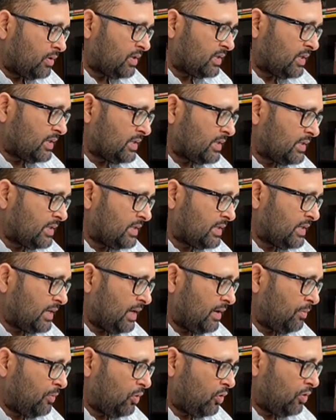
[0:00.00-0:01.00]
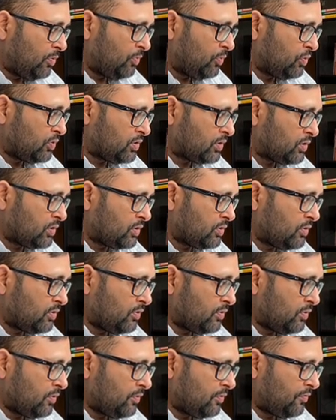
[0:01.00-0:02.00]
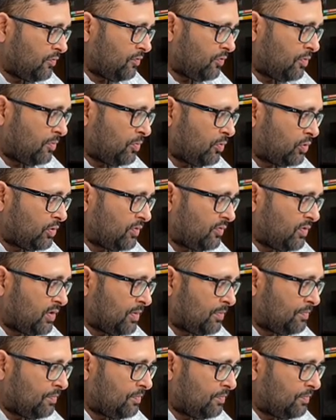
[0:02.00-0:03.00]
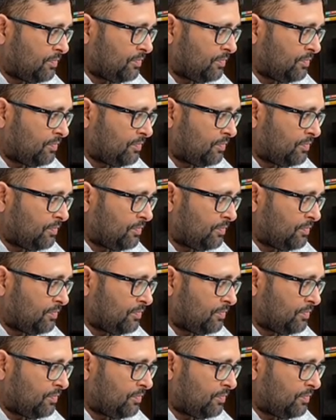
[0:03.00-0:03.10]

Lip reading: This is same almost for both of them.